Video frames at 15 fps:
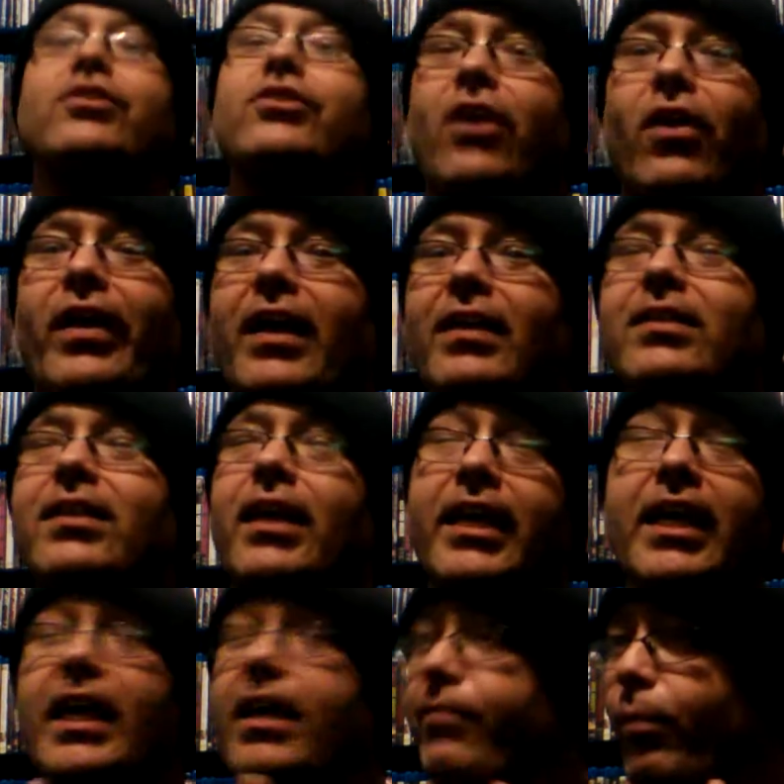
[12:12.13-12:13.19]
sorry, I'm
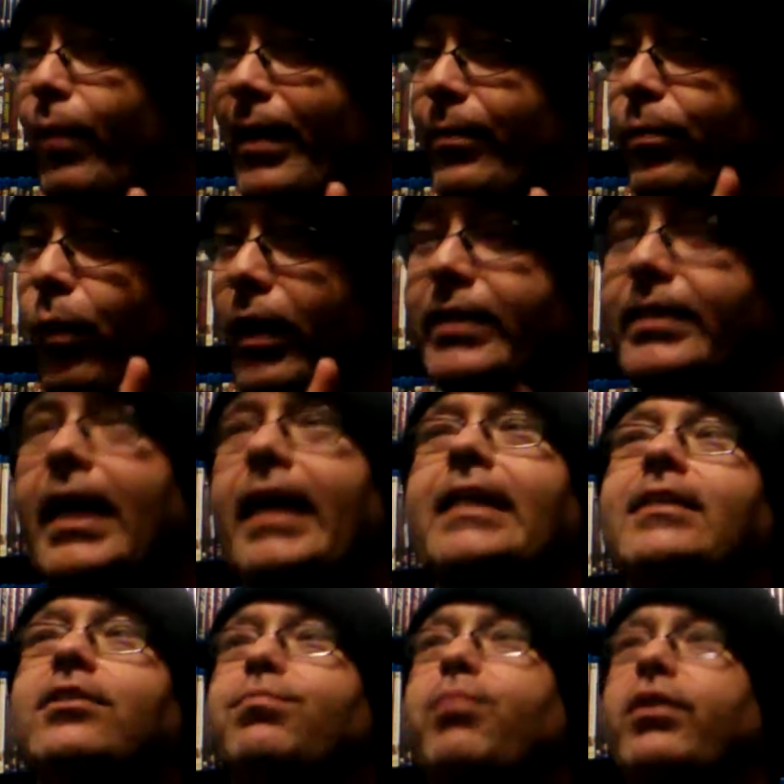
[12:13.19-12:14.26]
gonna give away one
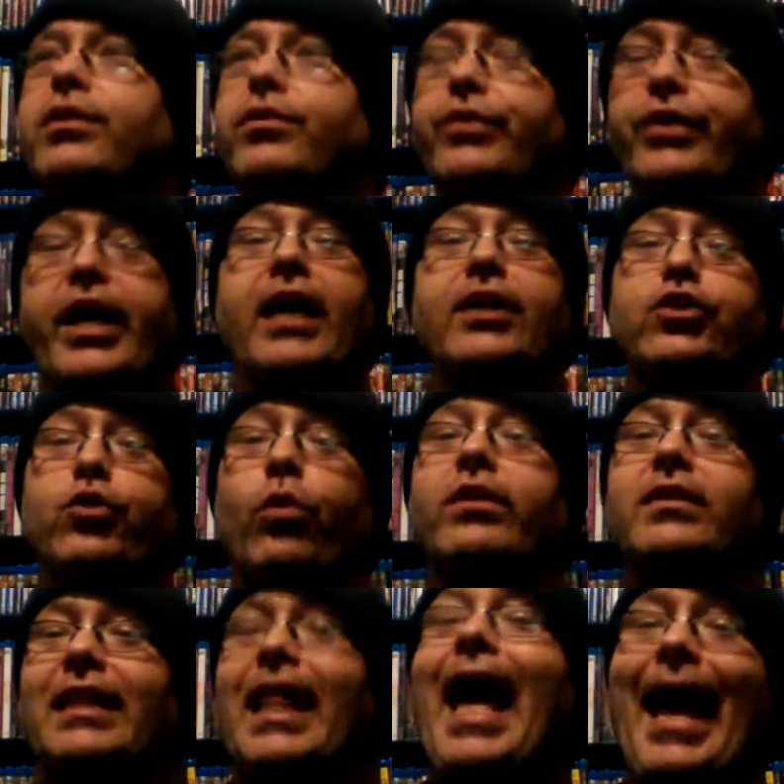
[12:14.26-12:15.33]
tiny spoiler. You got
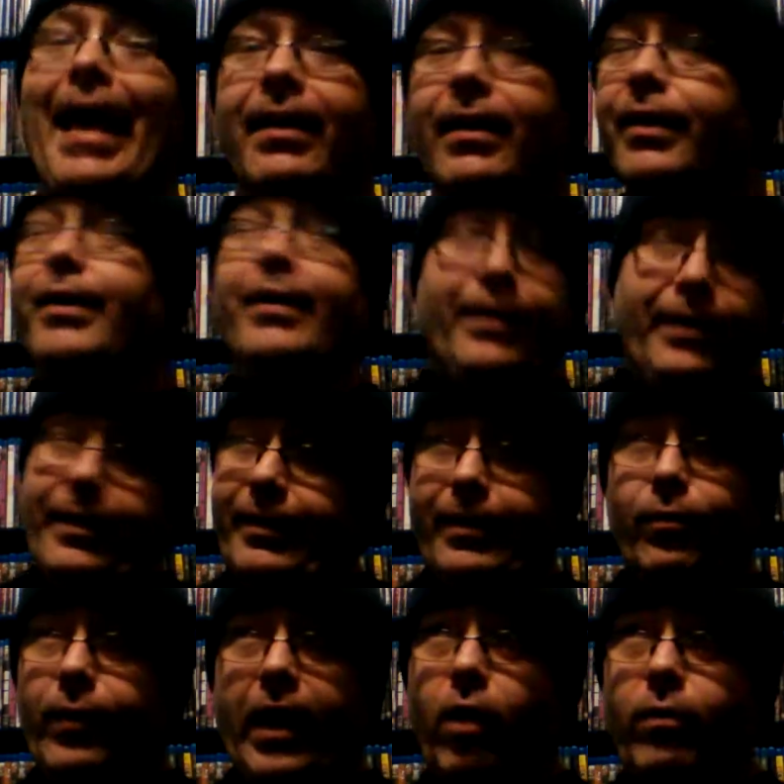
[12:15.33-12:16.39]
Jordan Ladd.
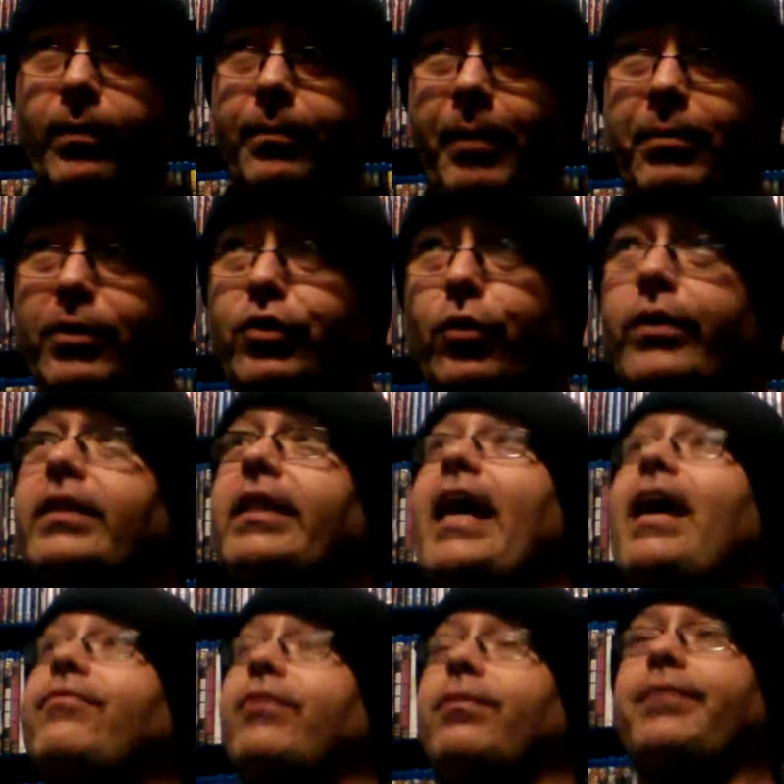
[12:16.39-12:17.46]
You know, we all remember Jordan
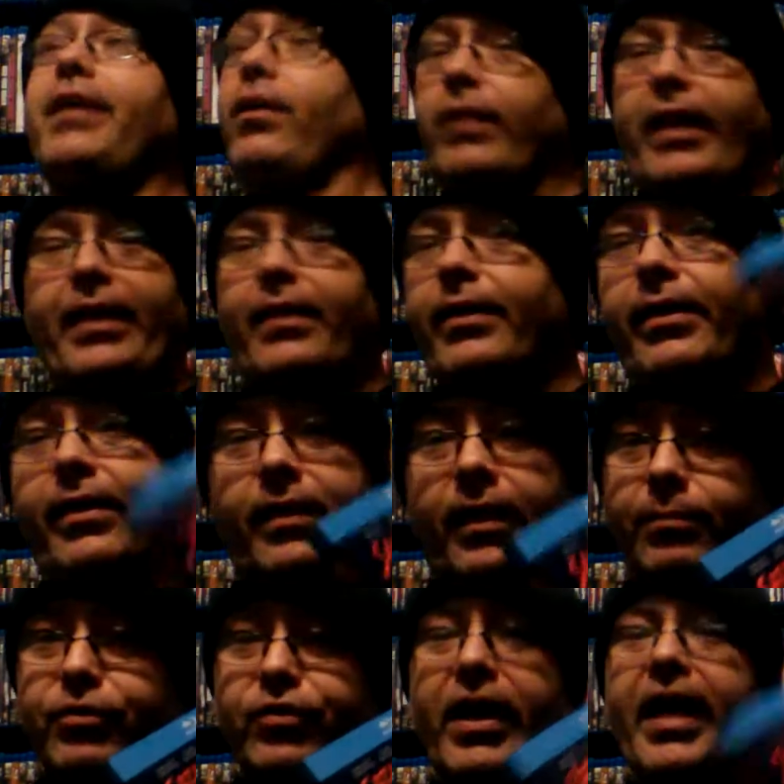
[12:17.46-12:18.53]
Ladd from, you know, like
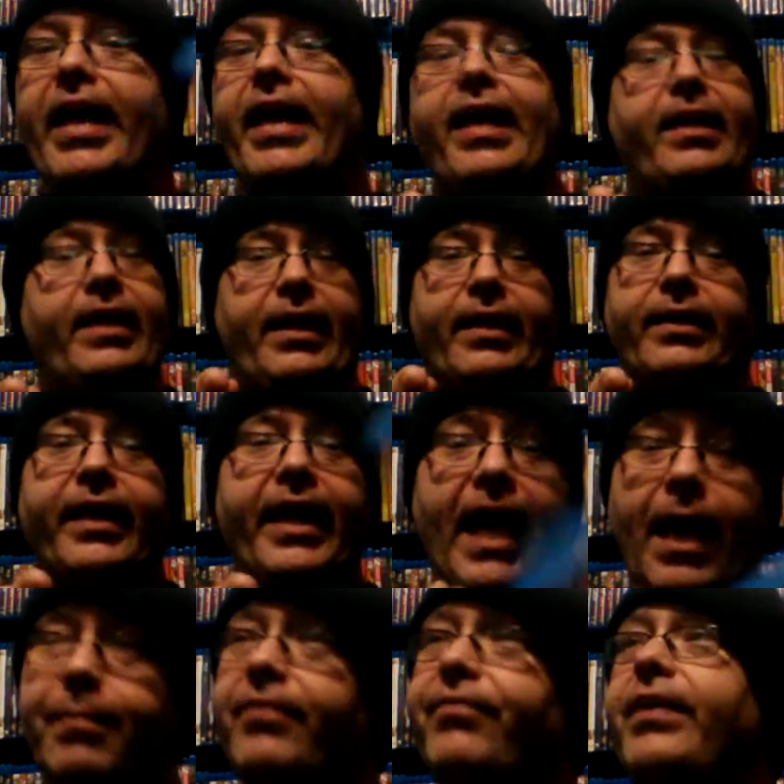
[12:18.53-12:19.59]
Club Dread and
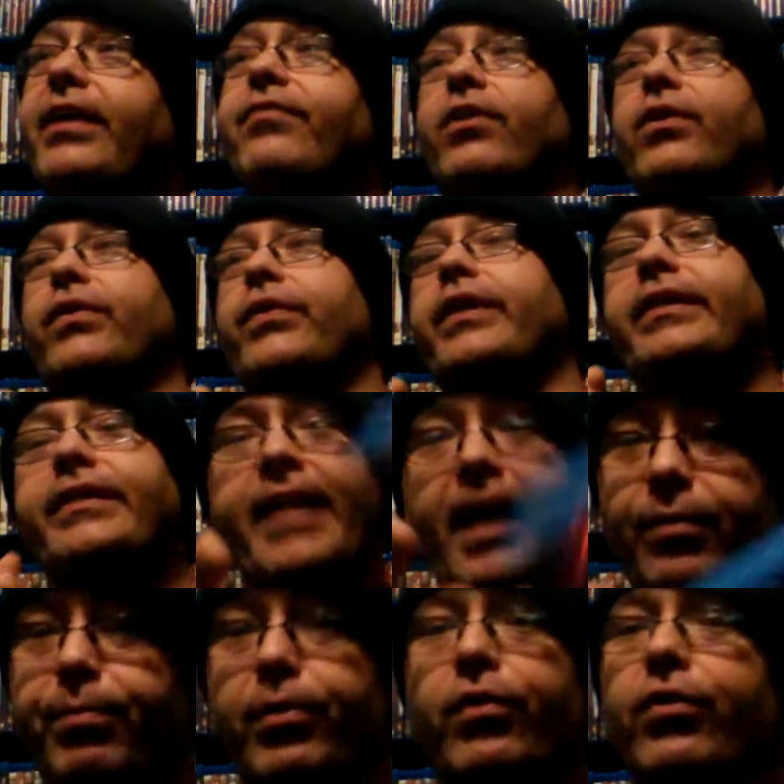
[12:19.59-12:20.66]
Cabin Fever and
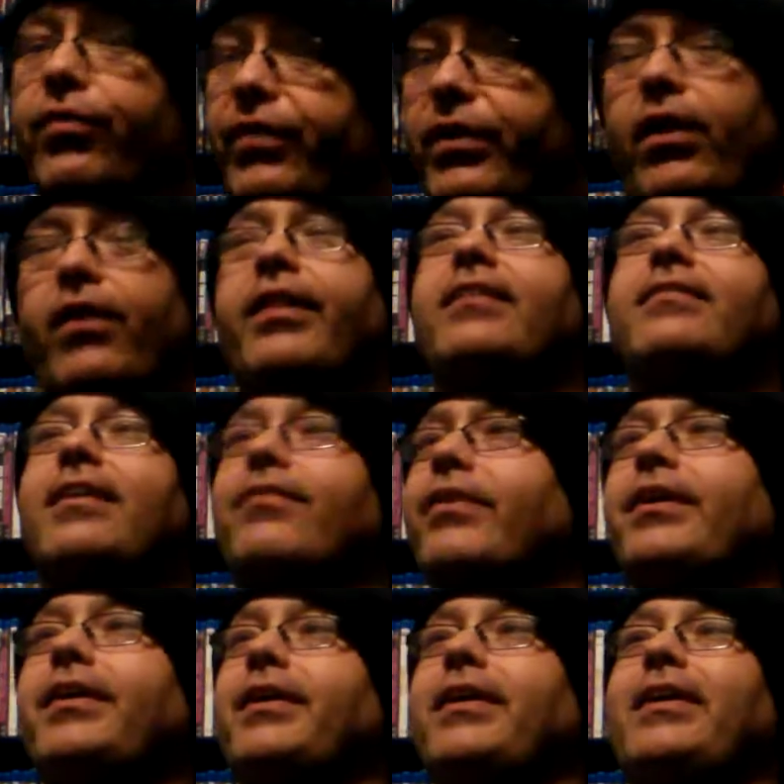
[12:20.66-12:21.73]
Death Proof and all that stuff.
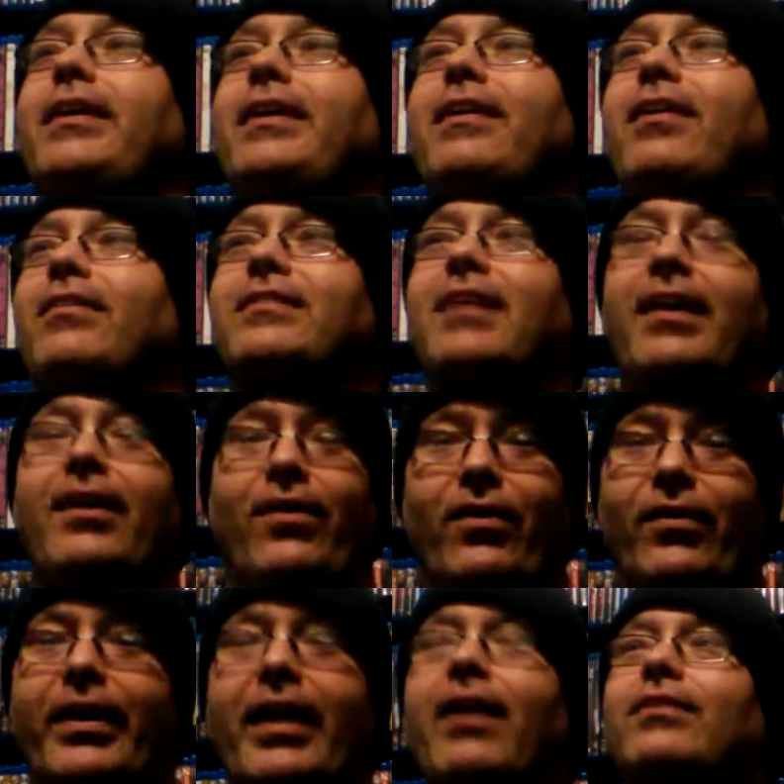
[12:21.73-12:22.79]
You know, it's like
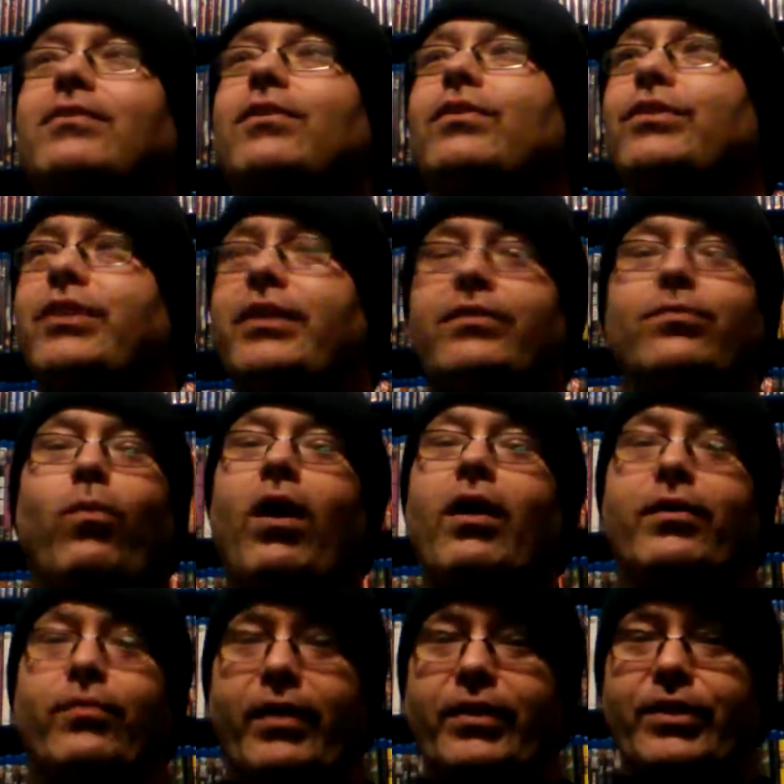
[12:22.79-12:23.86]
her character, she's
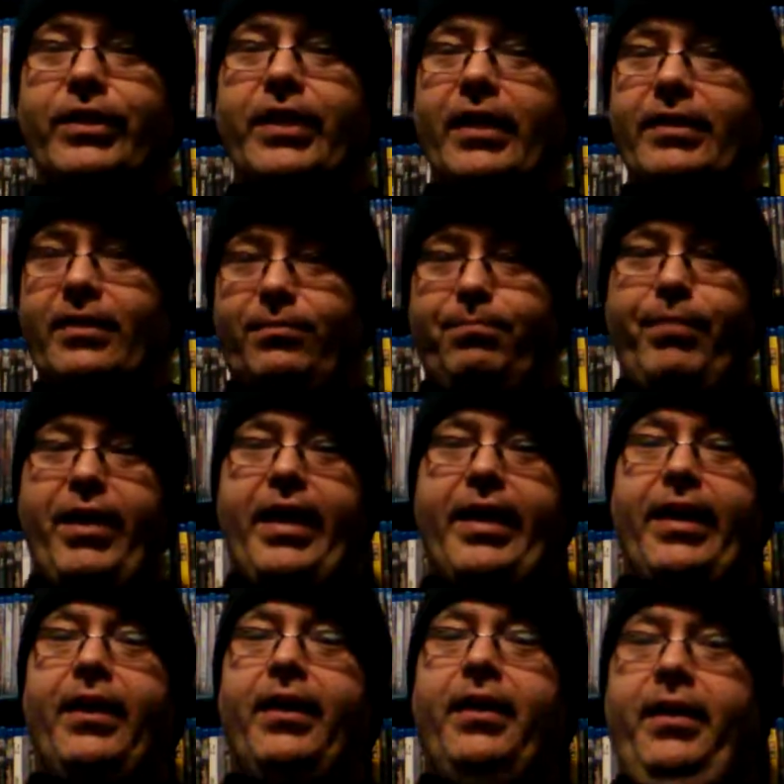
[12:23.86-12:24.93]
walking around, she's got this
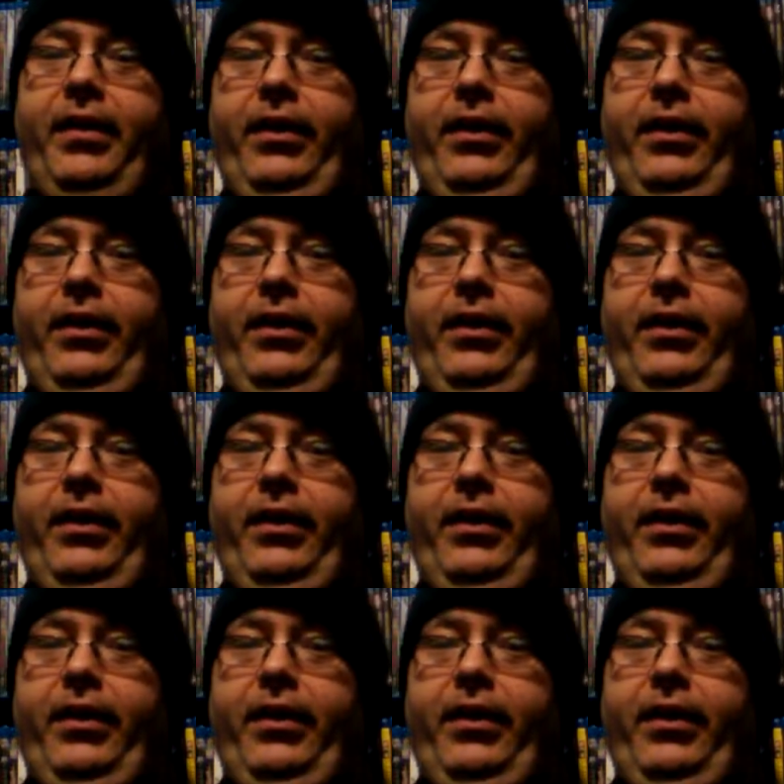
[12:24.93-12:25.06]
big